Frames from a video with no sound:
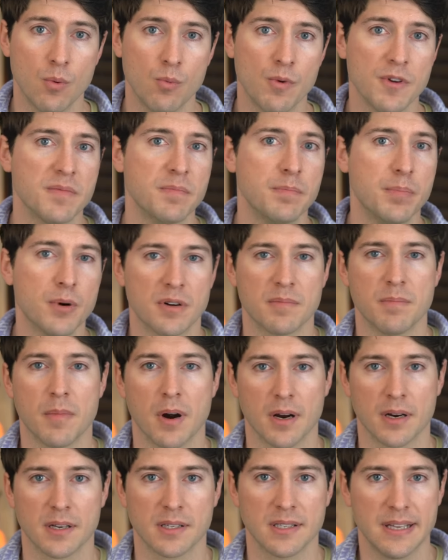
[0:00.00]
with
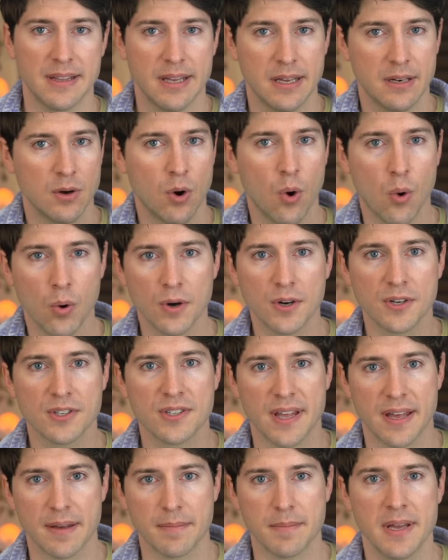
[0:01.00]
bookmarks and then orders
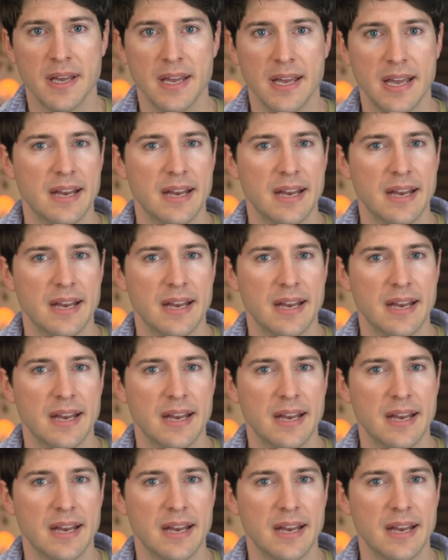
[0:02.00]
them